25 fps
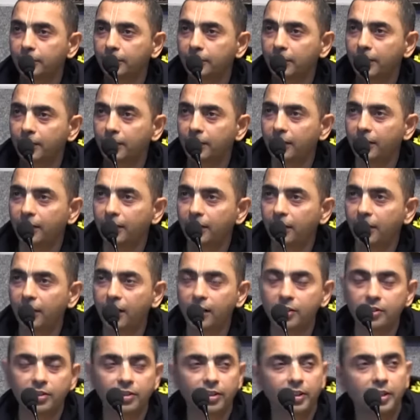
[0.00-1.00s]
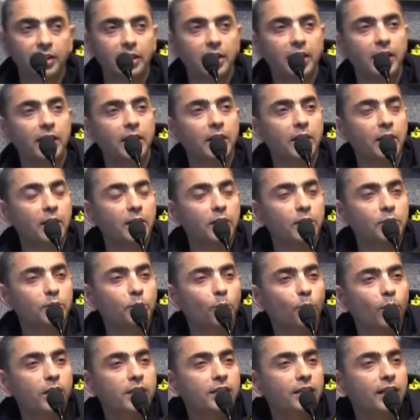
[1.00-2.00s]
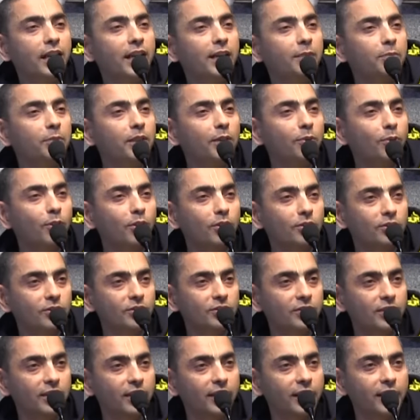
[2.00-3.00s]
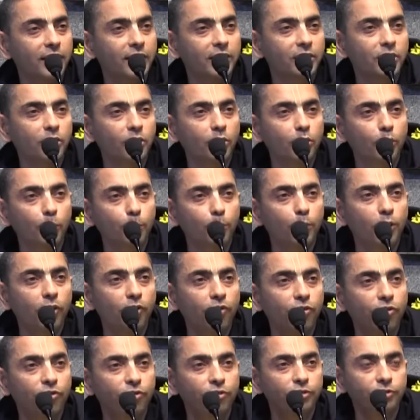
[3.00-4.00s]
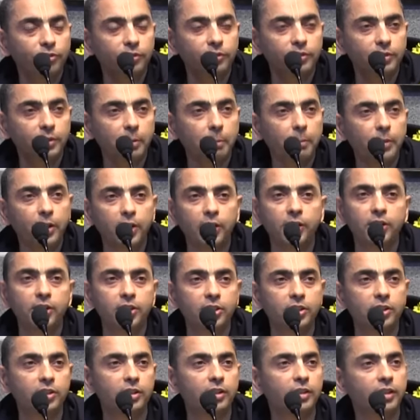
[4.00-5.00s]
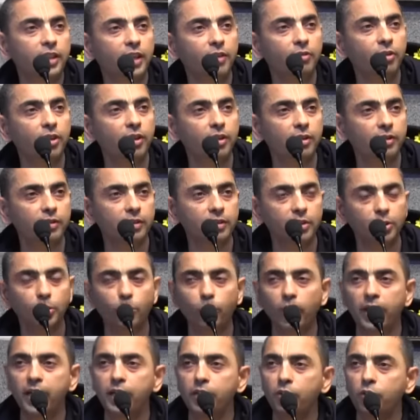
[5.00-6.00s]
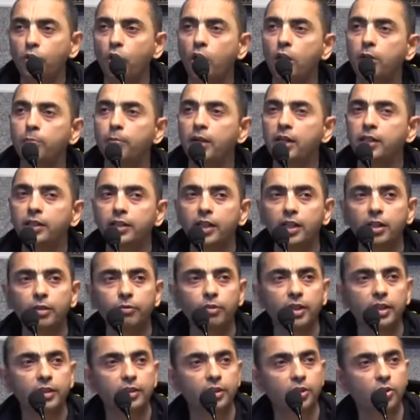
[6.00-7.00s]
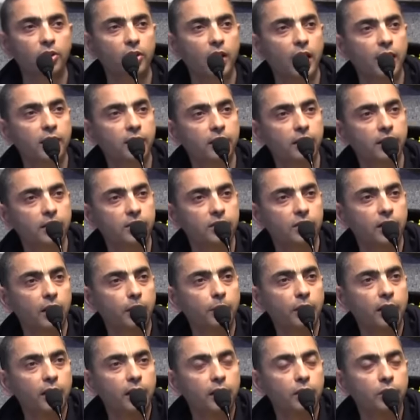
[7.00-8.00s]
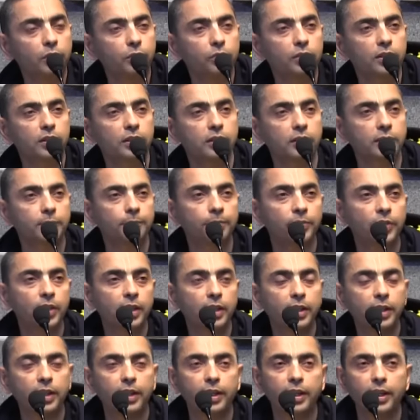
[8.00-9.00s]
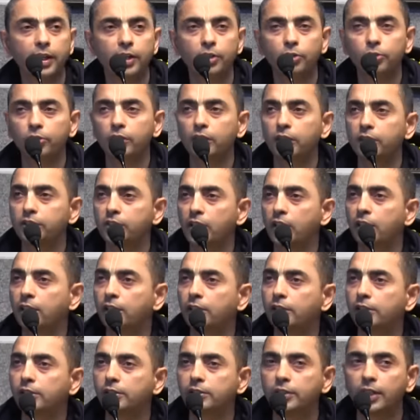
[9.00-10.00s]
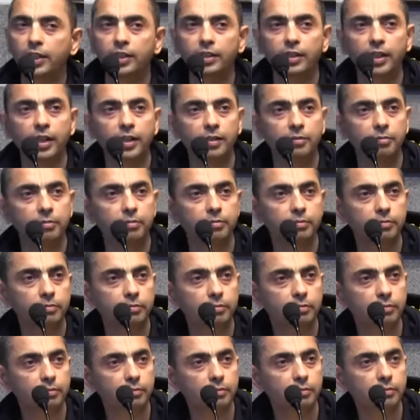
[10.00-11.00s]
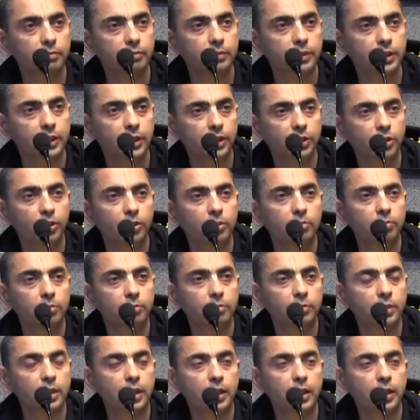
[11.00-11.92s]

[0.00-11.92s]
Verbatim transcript: that in the last? So one time there was, uh, you know, group of birds. They were quite tormented with, you know, hunters coming into the into the jungles and then, you know,